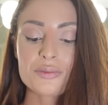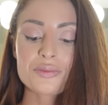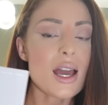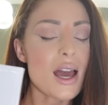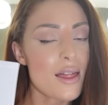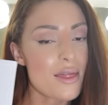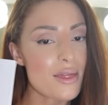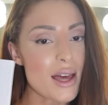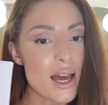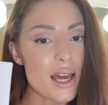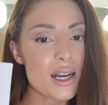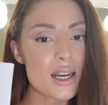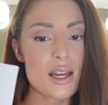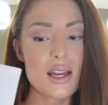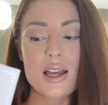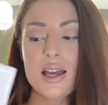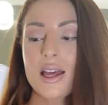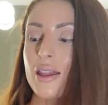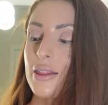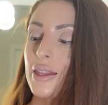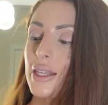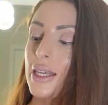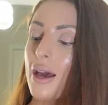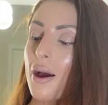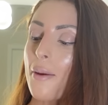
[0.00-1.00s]
And then
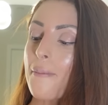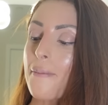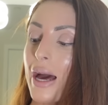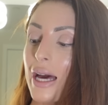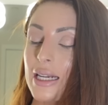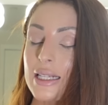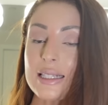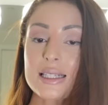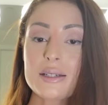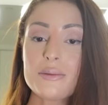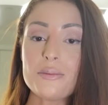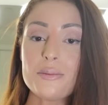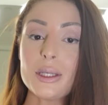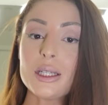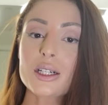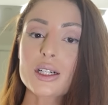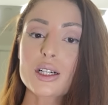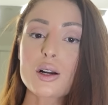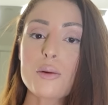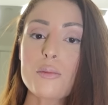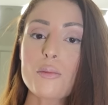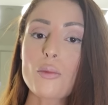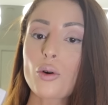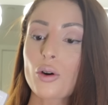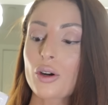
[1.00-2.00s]
the Madison
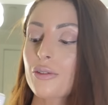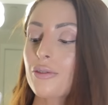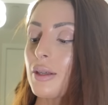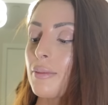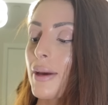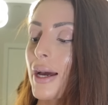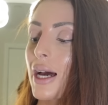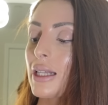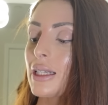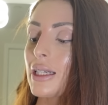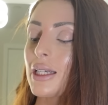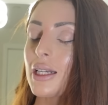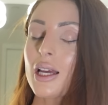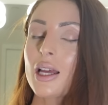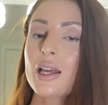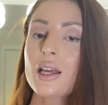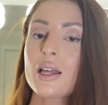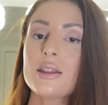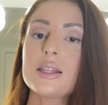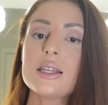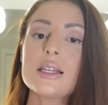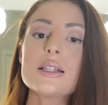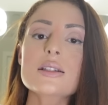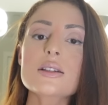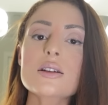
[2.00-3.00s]
Beer Morphe palette.
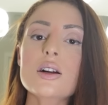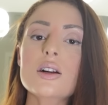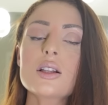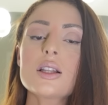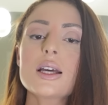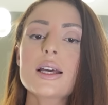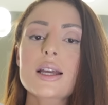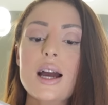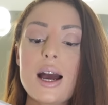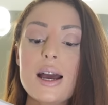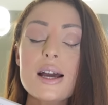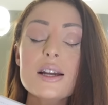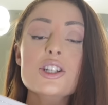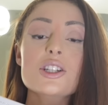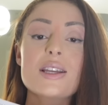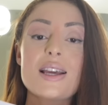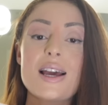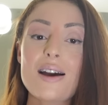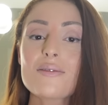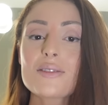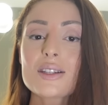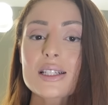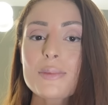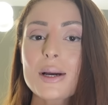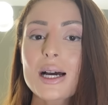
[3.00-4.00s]
These are like, I actually
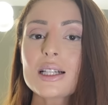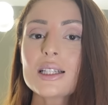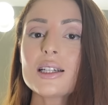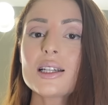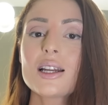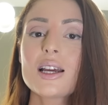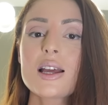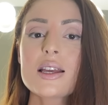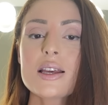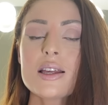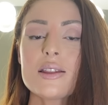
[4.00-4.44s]
have this palette.